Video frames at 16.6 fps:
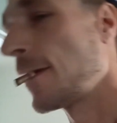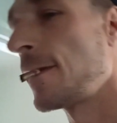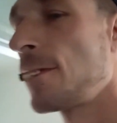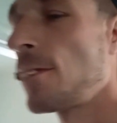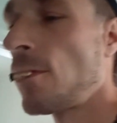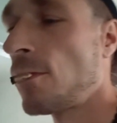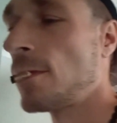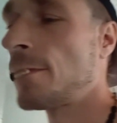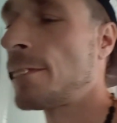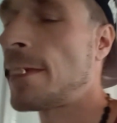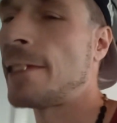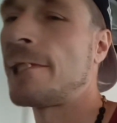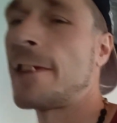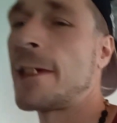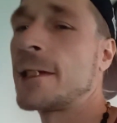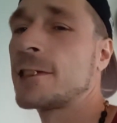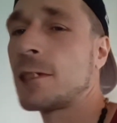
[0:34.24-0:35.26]
I know where my
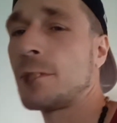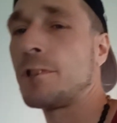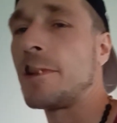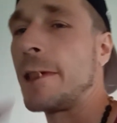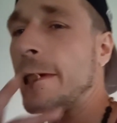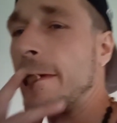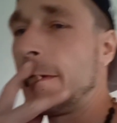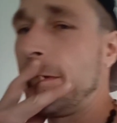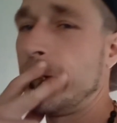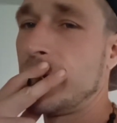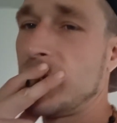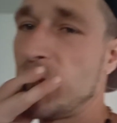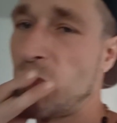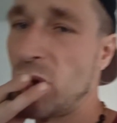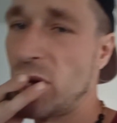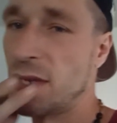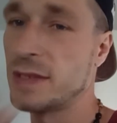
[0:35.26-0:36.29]
razor blade
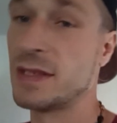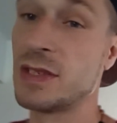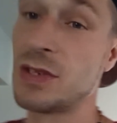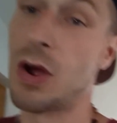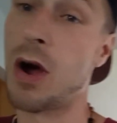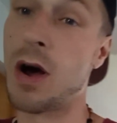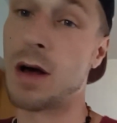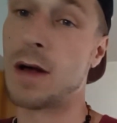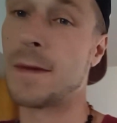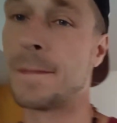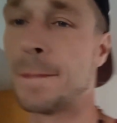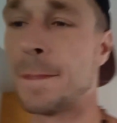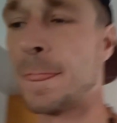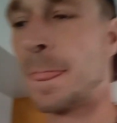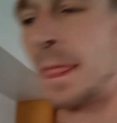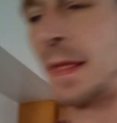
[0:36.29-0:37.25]
is, but it's dull.